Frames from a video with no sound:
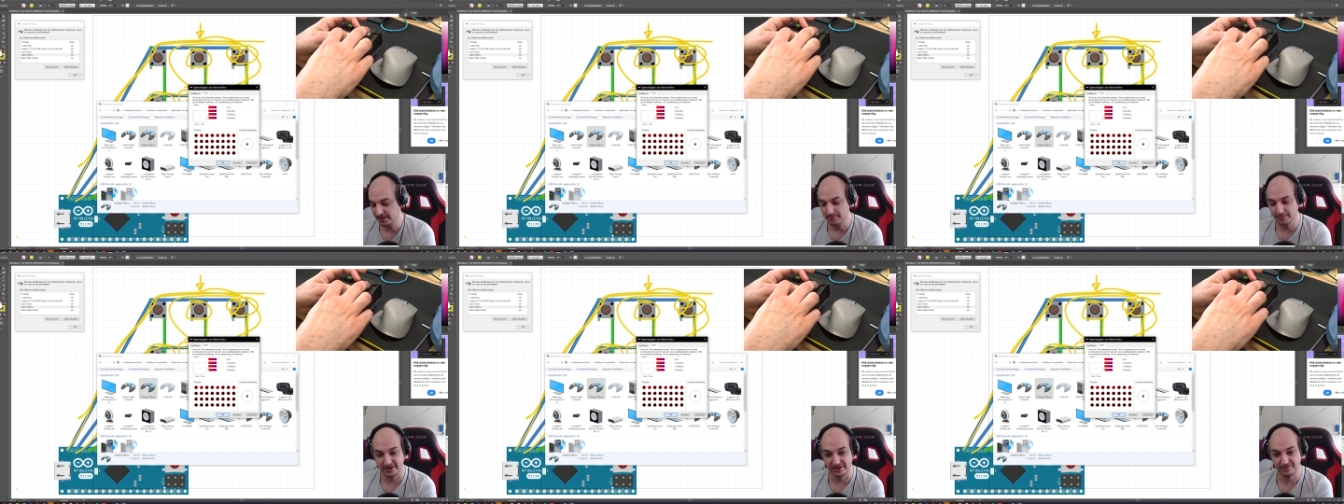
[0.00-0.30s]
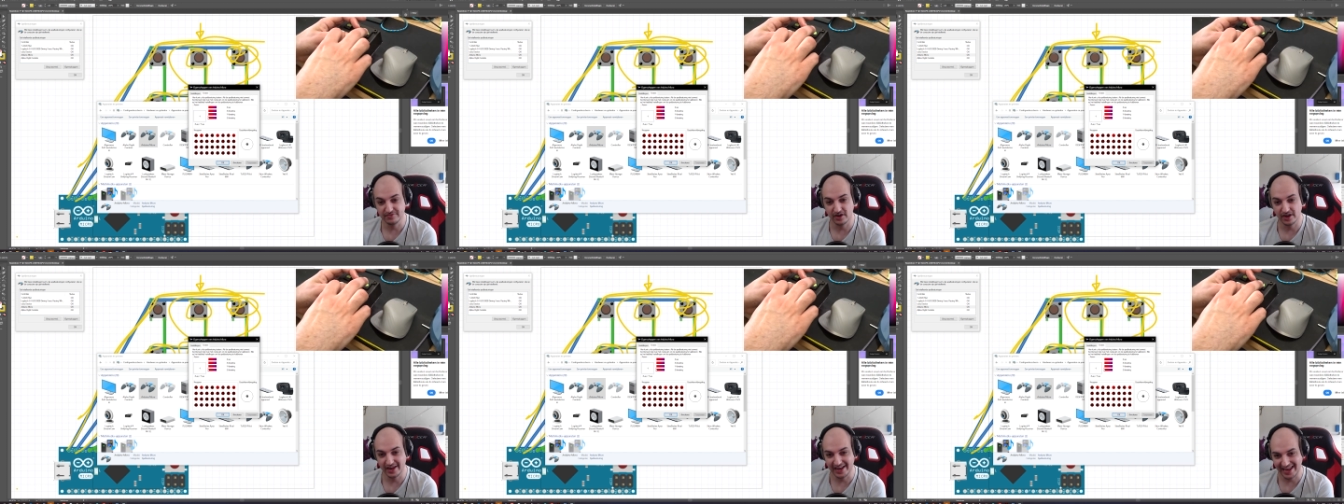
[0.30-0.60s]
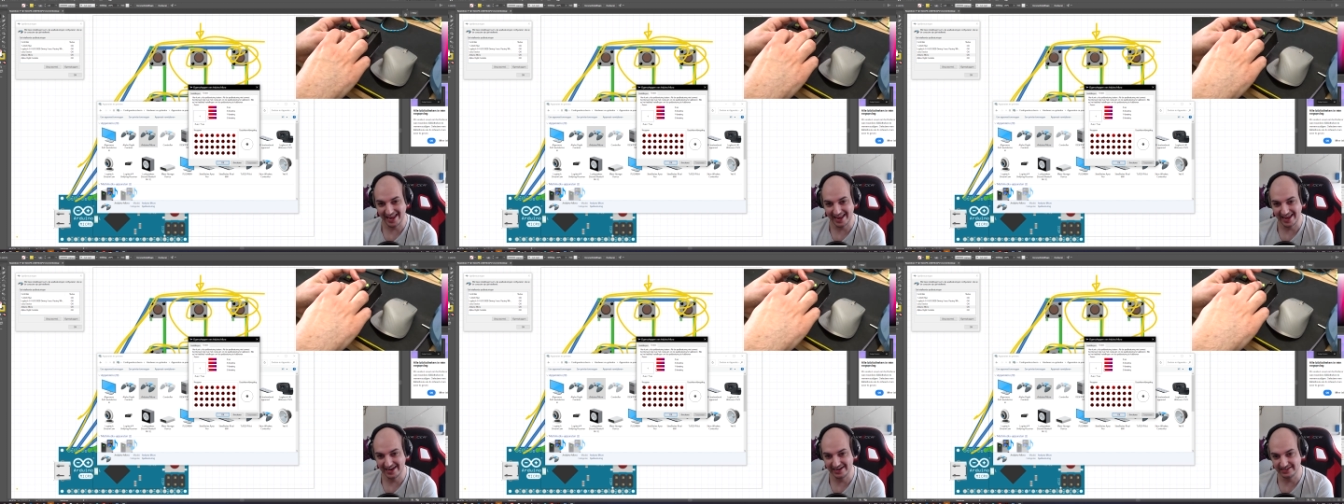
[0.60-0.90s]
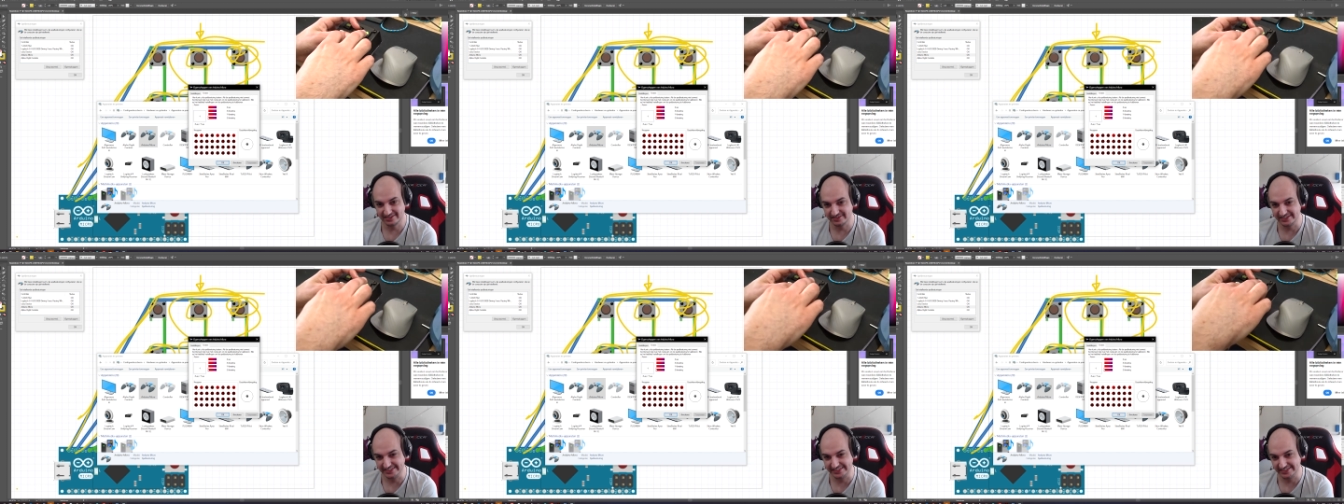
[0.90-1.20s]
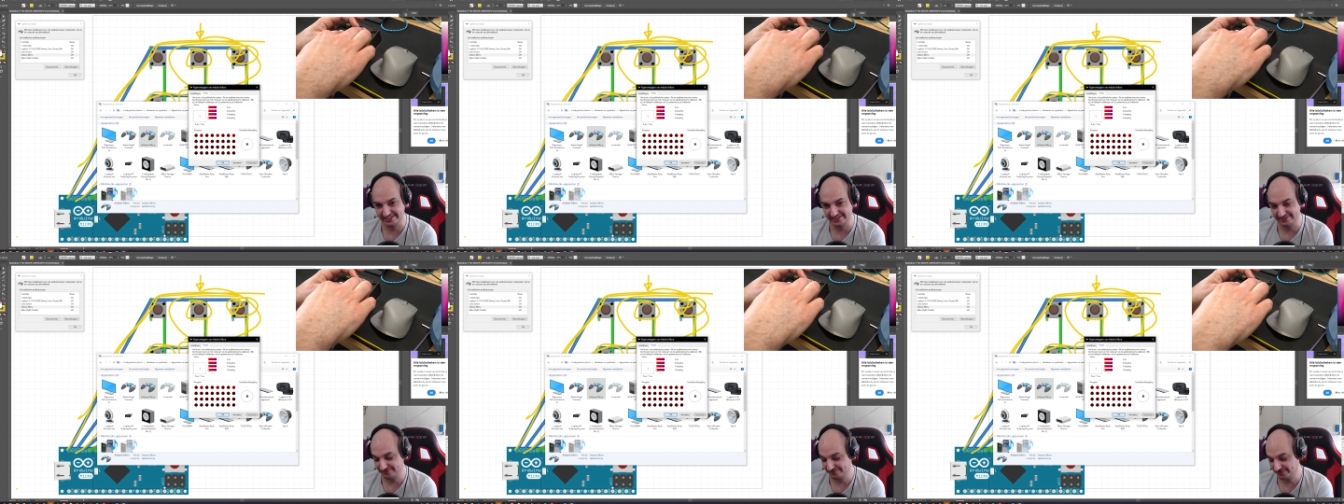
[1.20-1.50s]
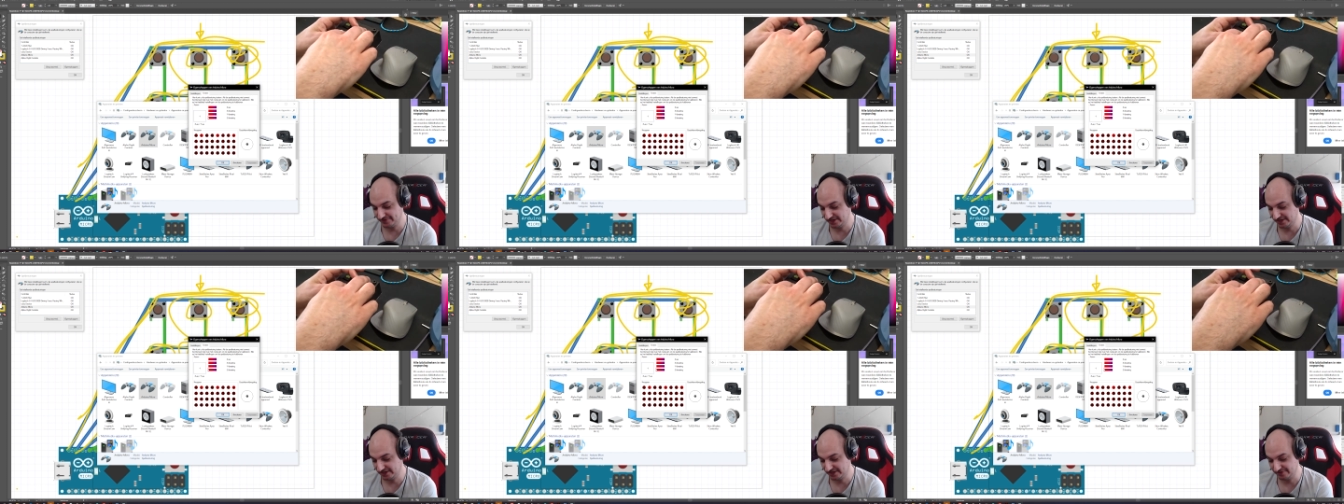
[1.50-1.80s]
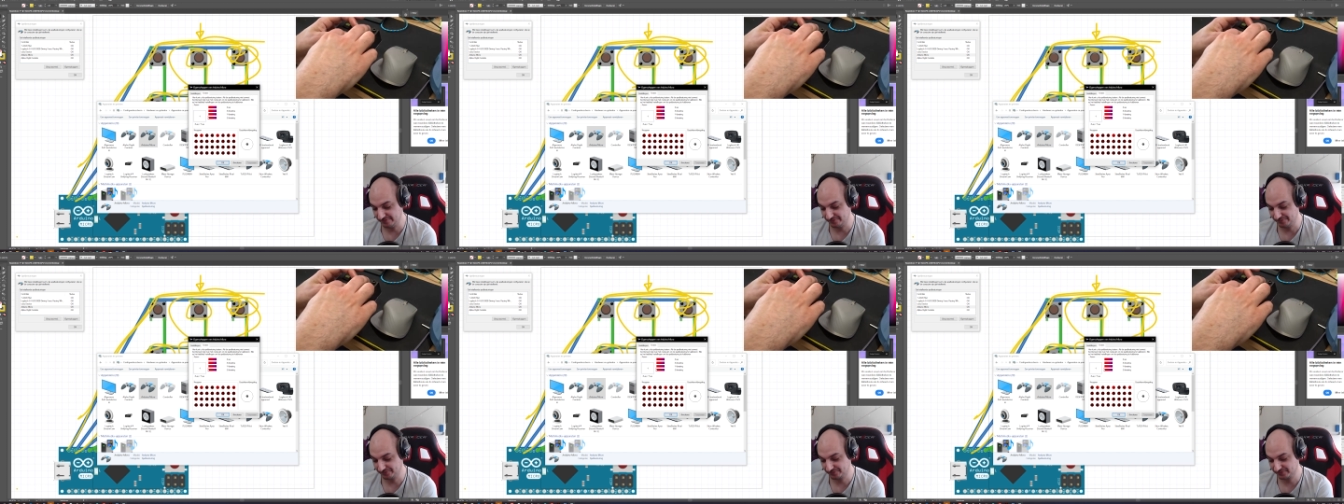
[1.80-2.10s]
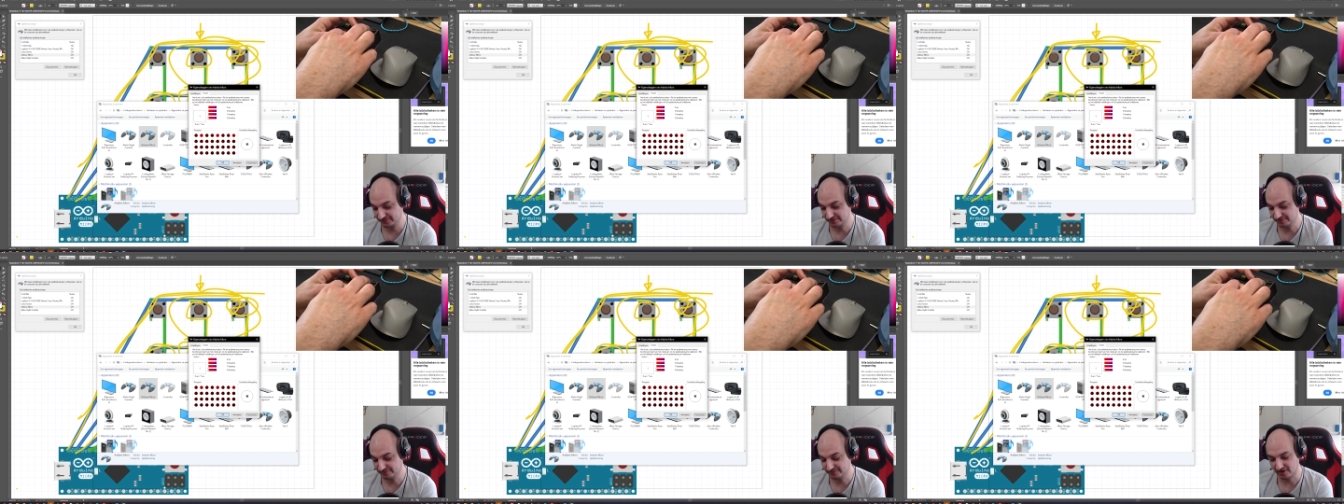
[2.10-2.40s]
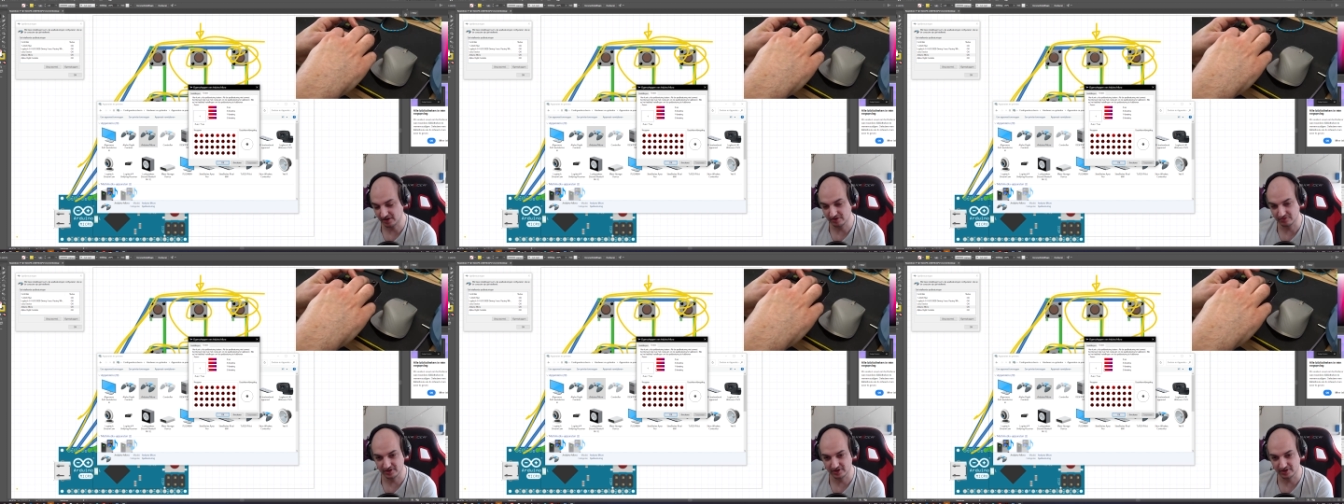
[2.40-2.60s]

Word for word: But if I add the um, far